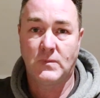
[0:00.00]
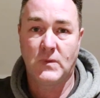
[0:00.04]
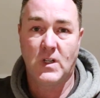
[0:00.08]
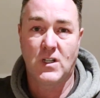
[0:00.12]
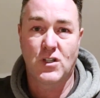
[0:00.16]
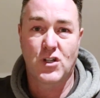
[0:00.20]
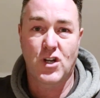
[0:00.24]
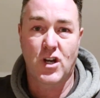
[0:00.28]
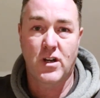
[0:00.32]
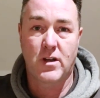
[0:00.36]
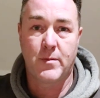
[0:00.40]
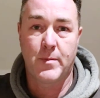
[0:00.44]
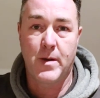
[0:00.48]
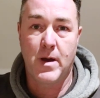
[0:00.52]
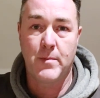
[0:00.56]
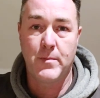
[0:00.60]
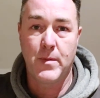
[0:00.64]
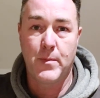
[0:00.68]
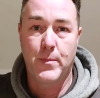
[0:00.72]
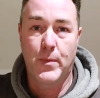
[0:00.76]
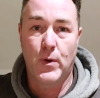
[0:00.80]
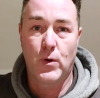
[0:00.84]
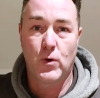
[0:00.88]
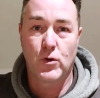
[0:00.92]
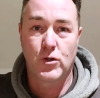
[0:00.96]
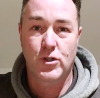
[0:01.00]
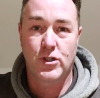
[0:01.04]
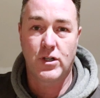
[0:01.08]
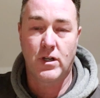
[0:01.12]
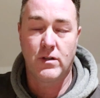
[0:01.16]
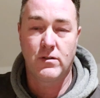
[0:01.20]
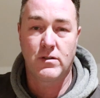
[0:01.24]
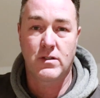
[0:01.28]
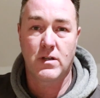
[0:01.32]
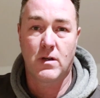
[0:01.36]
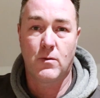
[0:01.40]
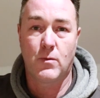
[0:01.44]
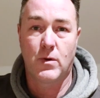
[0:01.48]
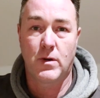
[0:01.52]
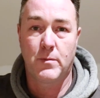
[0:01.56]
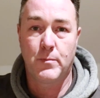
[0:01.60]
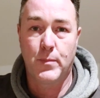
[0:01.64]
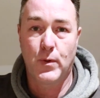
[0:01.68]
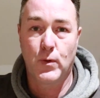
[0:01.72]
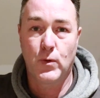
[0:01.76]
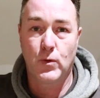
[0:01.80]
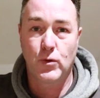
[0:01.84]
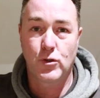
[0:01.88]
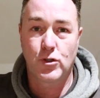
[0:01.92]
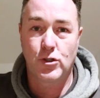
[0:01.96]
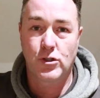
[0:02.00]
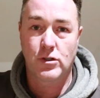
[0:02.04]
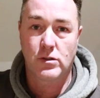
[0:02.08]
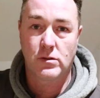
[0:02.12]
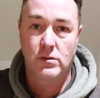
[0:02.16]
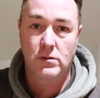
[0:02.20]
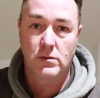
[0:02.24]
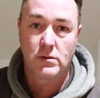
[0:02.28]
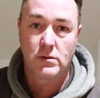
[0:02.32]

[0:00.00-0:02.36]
I joke about my Porsche, don't I? I want a Porsche.